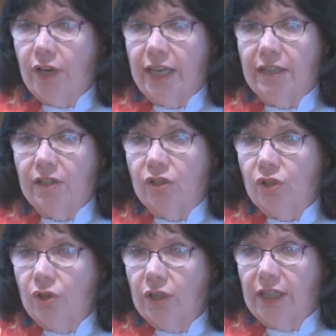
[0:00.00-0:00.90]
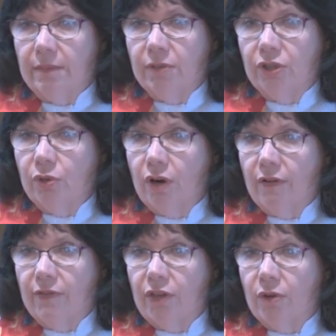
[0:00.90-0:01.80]
can certainly obscure
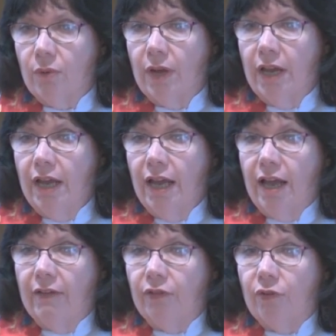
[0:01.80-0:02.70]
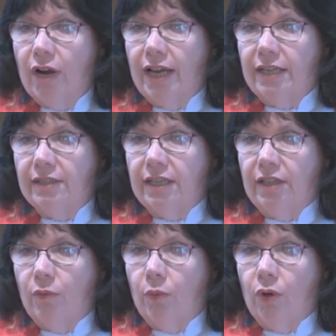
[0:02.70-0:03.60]
our view of Christ in
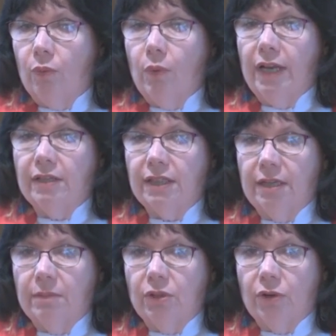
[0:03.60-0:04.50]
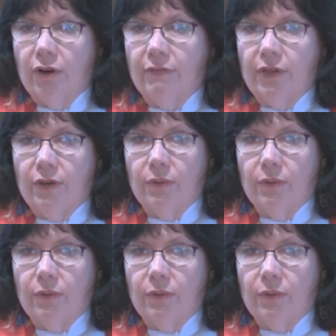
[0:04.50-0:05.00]
the world. What else can obscure our view?